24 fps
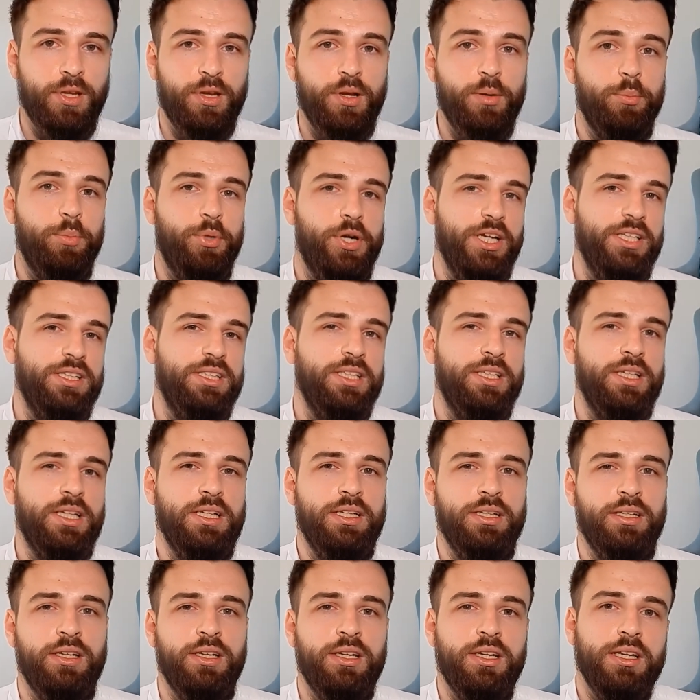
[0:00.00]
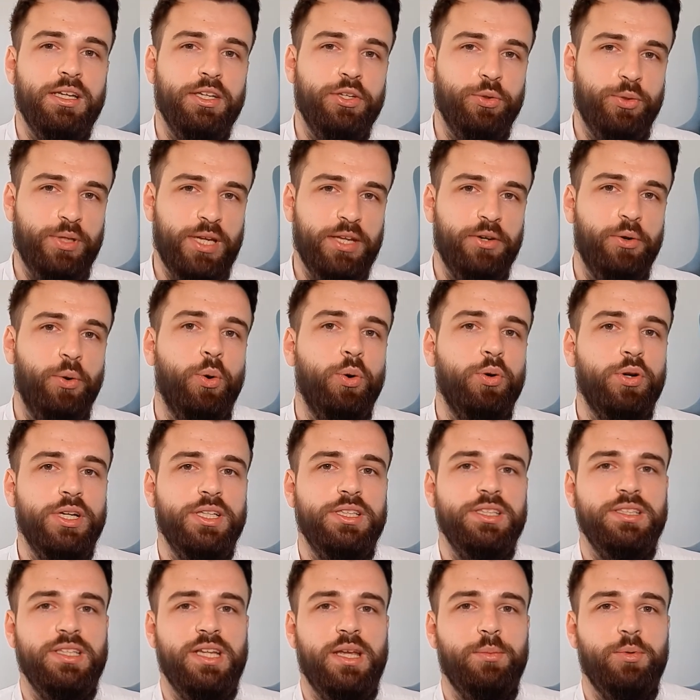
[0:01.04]
Practically, you can already
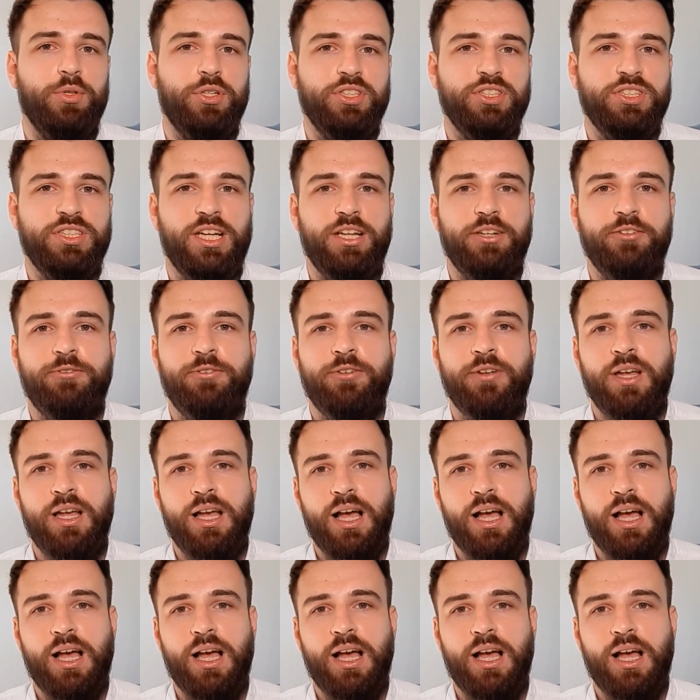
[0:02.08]
name yourself